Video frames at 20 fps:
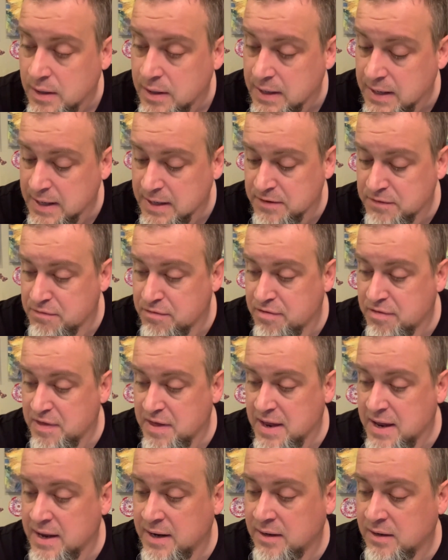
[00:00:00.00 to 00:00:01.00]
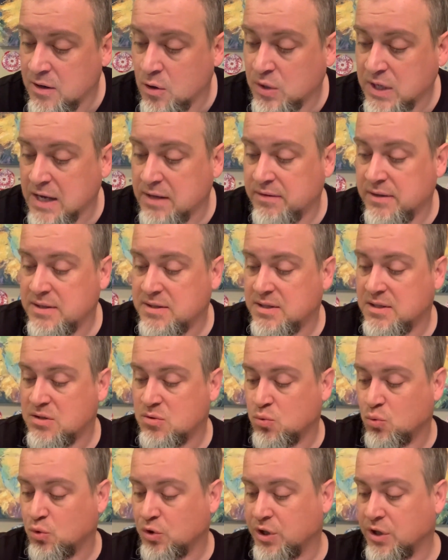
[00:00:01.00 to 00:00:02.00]
And then, okay, this is
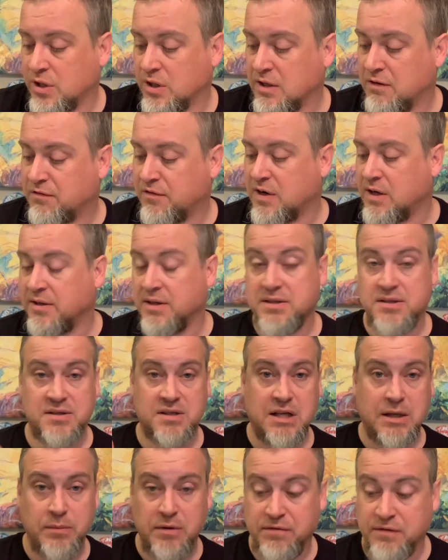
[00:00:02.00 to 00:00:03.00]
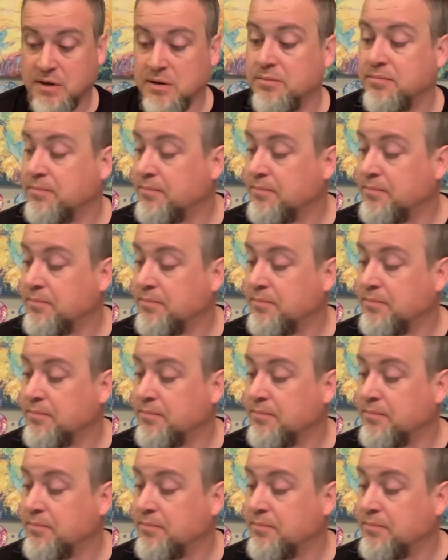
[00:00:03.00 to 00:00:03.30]
really fun. This is going to be fun.